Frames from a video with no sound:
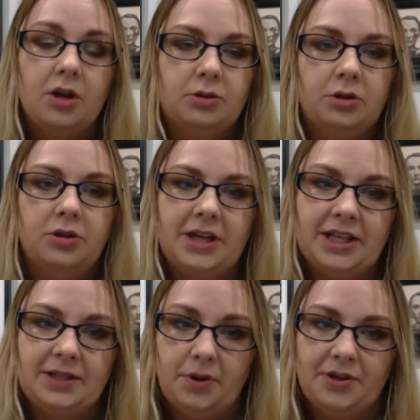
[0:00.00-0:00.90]
to
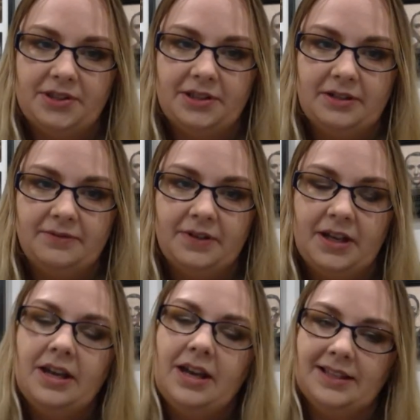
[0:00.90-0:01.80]
test positive.
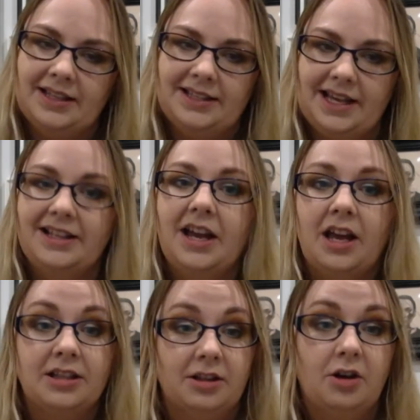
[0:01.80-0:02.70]
As I said,
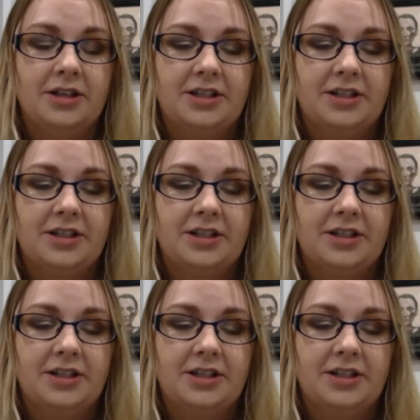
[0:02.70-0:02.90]
as long as the